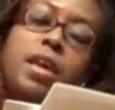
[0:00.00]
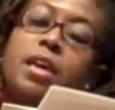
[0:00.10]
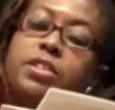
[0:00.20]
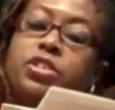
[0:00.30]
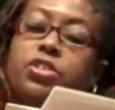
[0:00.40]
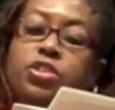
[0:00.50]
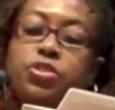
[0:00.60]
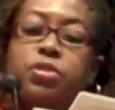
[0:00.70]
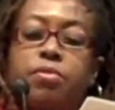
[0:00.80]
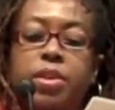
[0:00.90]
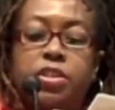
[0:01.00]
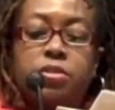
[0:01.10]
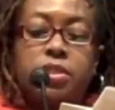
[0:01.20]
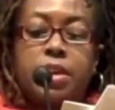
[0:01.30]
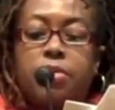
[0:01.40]
the end to de jure
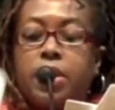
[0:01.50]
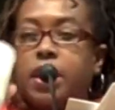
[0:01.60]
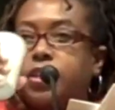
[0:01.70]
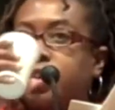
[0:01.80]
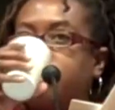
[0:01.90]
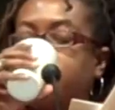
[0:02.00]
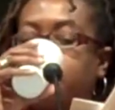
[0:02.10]
racial segregation,